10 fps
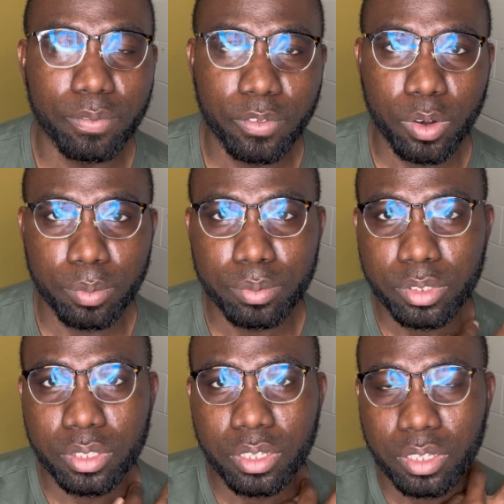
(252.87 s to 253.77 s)

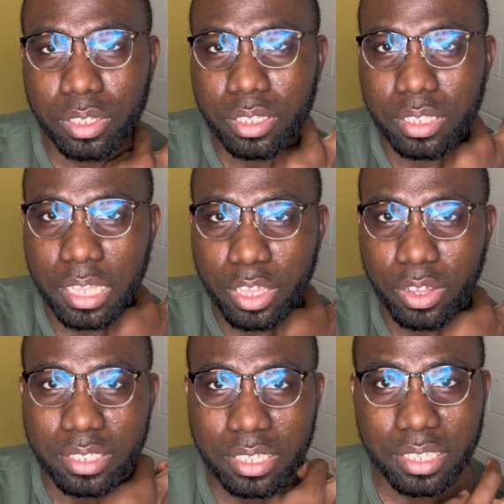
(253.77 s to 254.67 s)
forms, that your
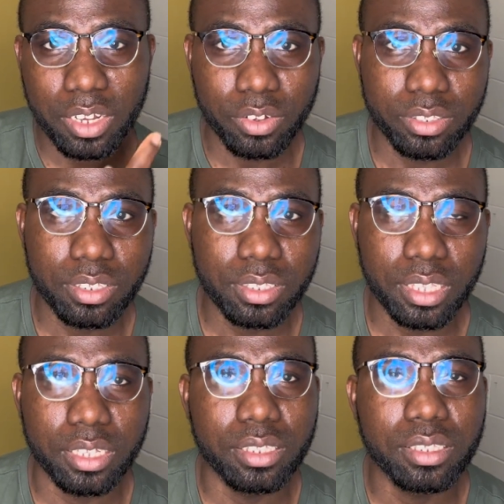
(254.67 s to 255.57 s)
answers are
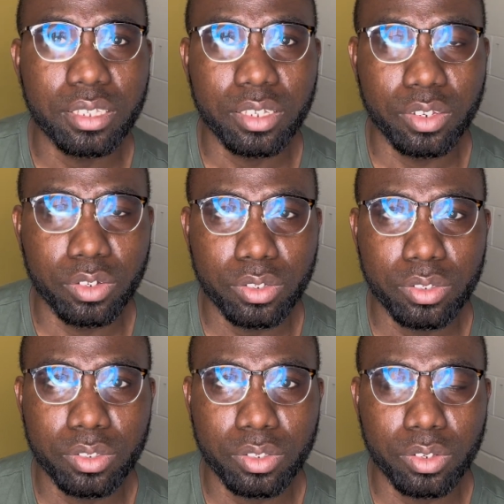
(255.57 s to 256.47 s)
consistent,
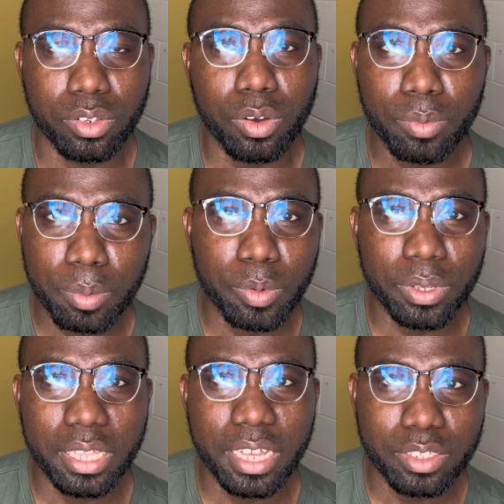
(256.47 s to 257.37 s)
So not maybe when
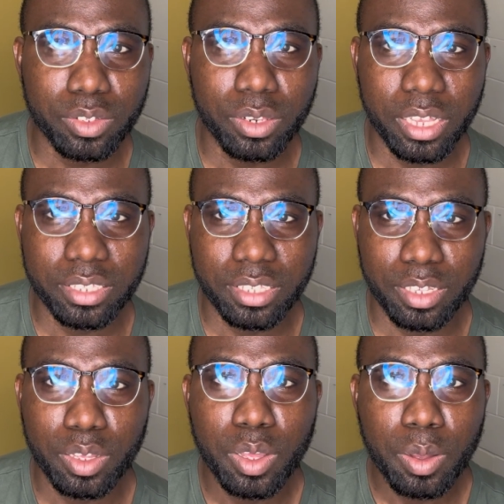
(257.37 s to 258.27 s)
they ask you, let's
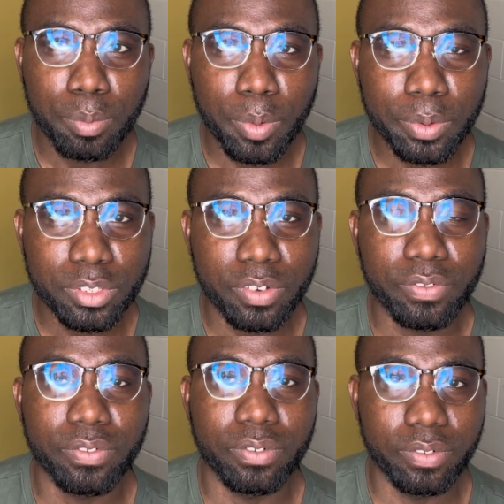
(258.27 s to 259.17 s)
say, purpose of
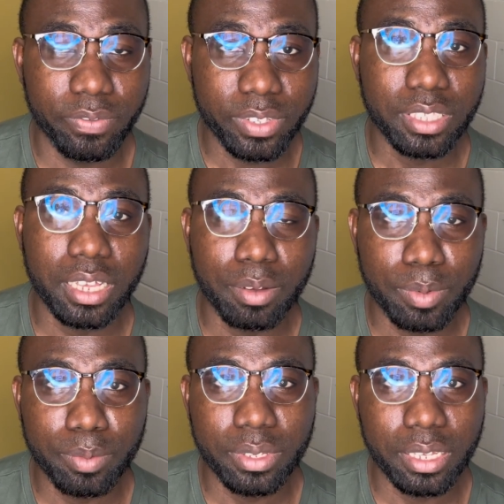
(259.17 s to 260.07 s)
visa,
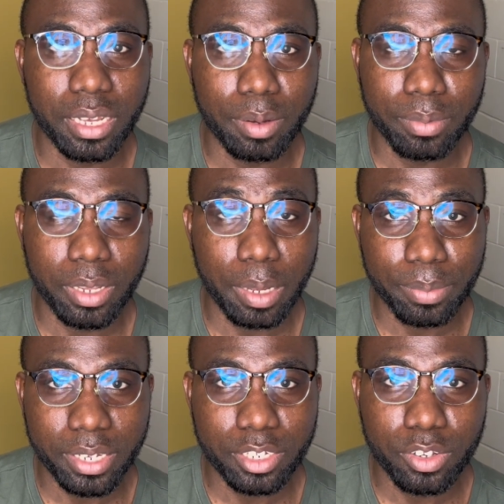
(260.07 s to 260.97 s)
maybe
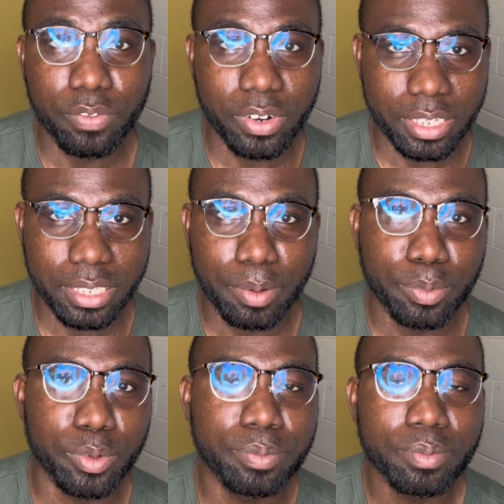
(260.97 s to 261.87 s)
application, for
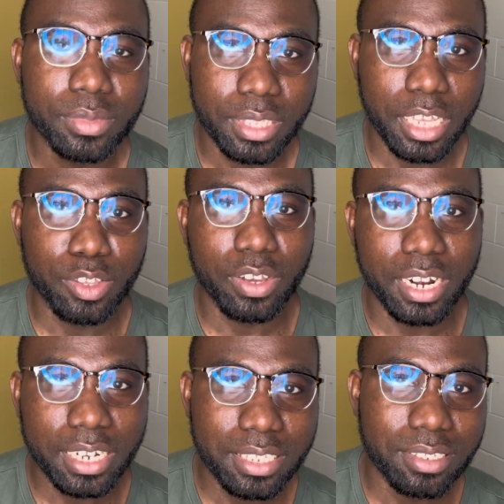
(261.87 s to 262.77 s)
example, then you are
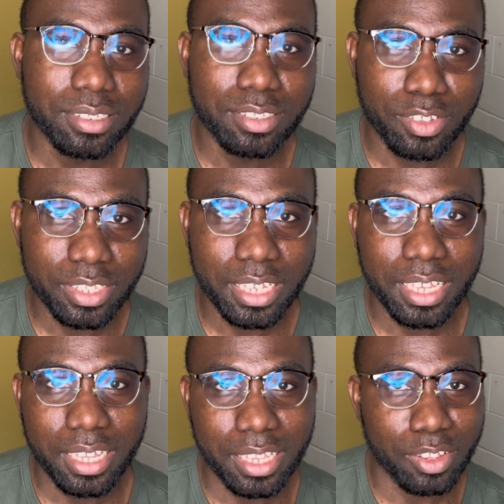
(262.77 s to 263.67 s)
writing study
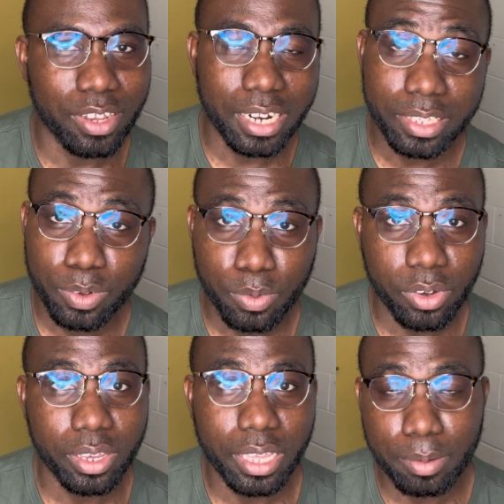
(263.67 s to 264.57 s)
here, then you're writing
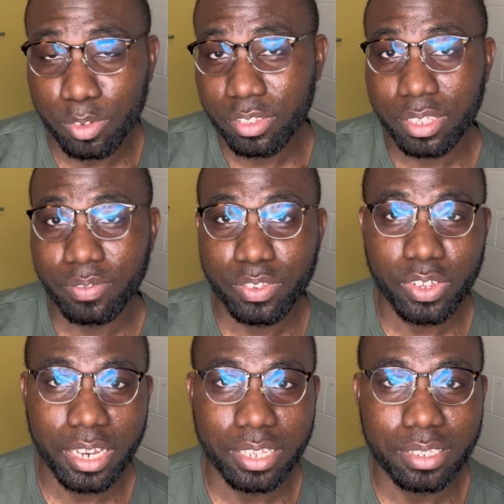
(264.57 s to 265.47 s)
work here. I'm just giving you
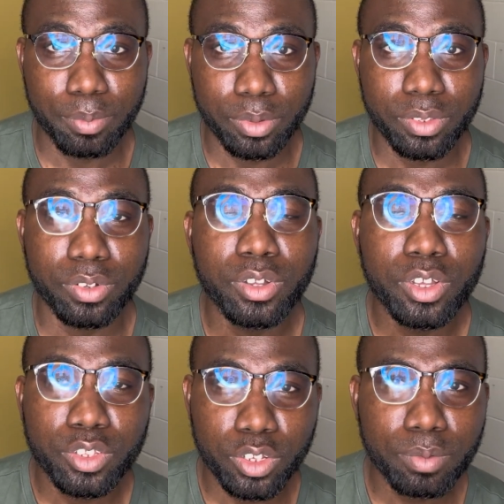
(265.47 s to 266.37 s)
an example. So
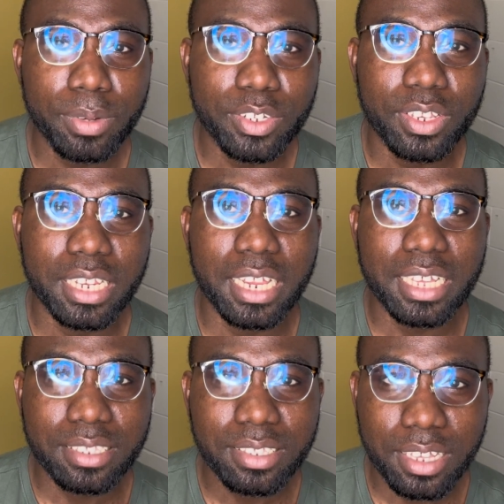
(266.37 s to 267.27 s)
just make sure that the
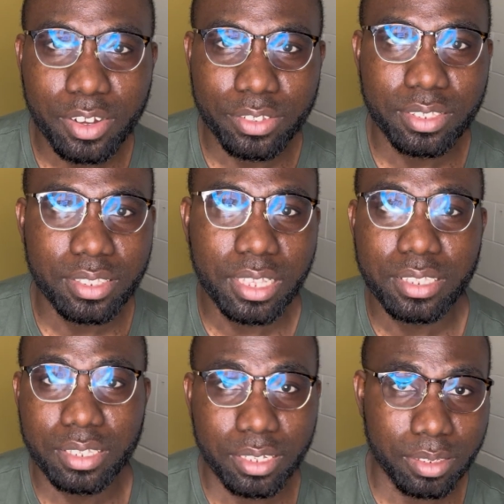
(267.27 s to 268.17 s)
answers are
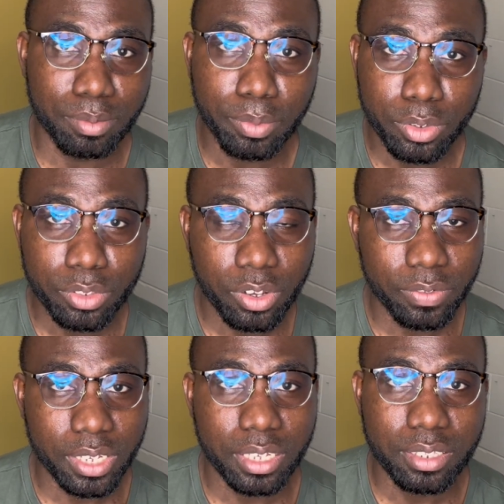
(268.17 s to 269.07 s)
consistent in both of
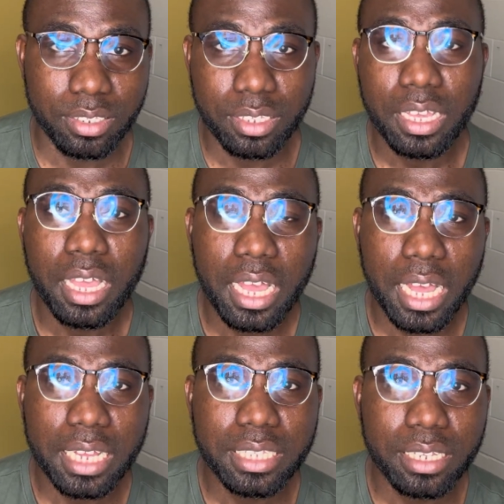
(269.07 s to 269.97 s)
the cases.
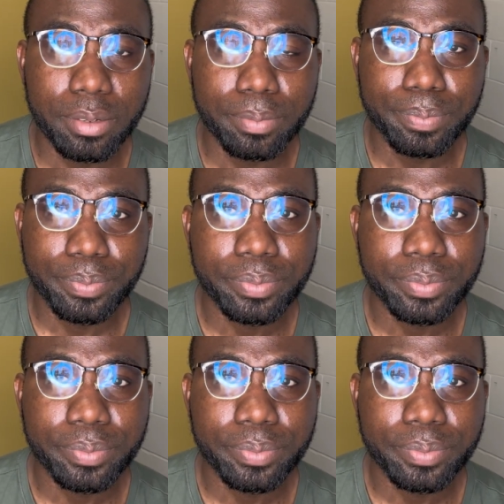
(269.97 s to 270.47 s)
And